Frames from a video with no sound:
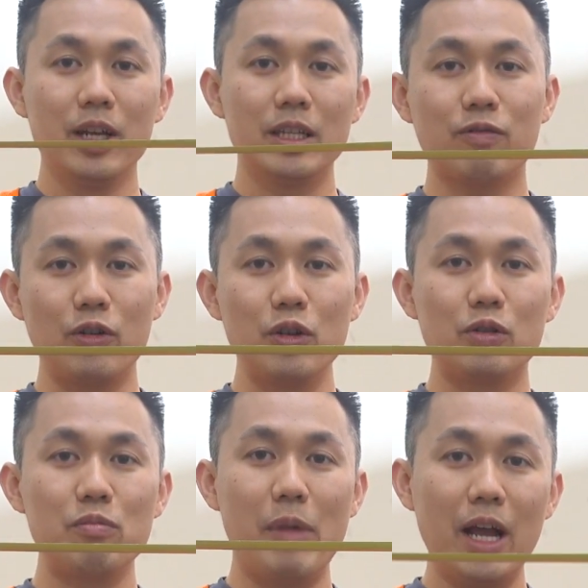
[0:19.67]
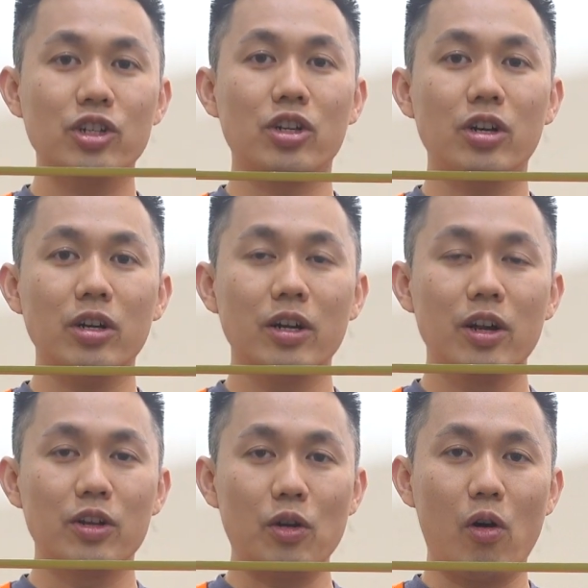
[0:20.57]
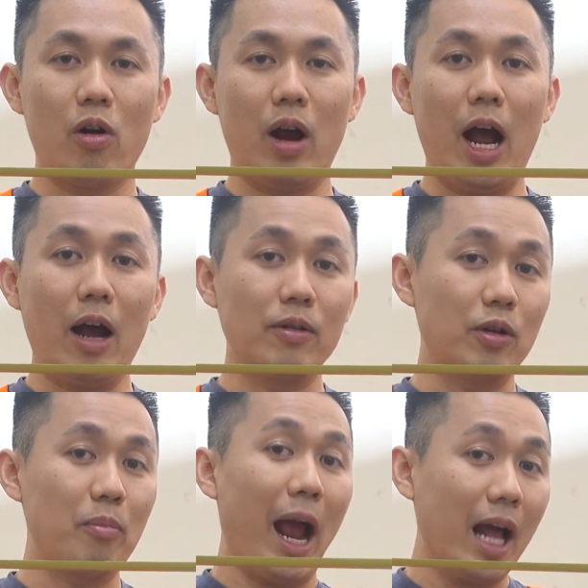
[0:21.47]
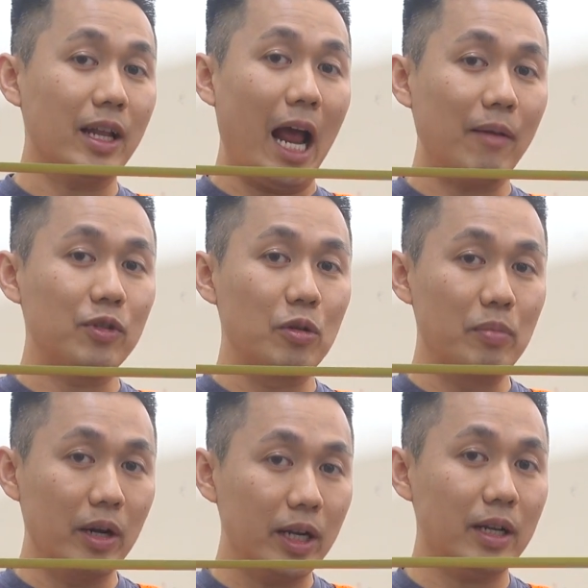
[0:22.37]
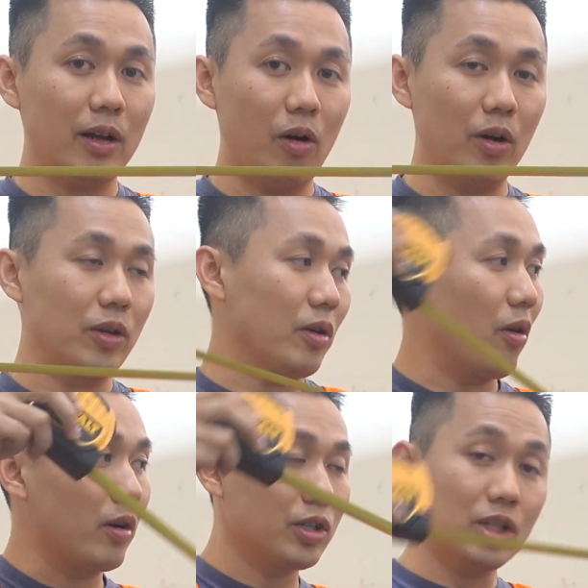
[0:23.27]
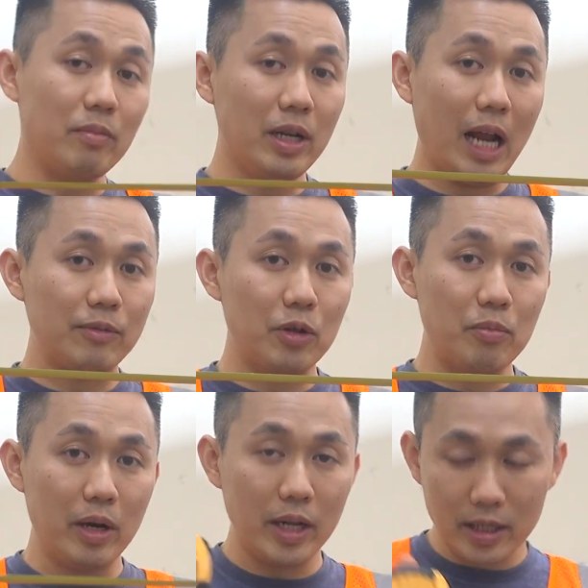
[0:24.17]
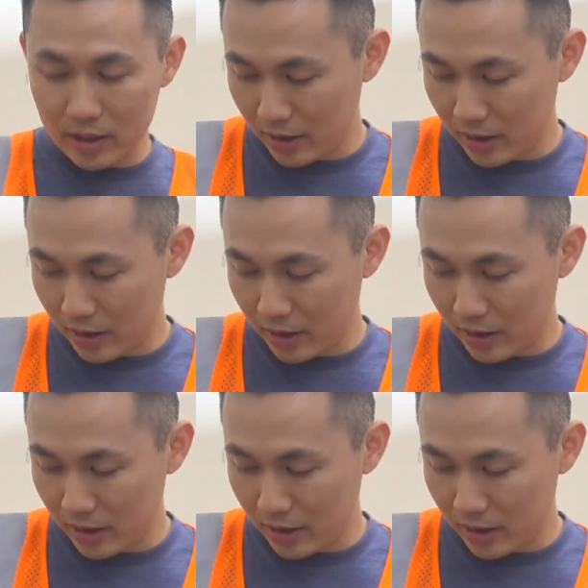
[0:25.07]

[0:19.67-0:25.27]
This is for you to measure your, uh, your pallet after you build it, or your shipment after you build it.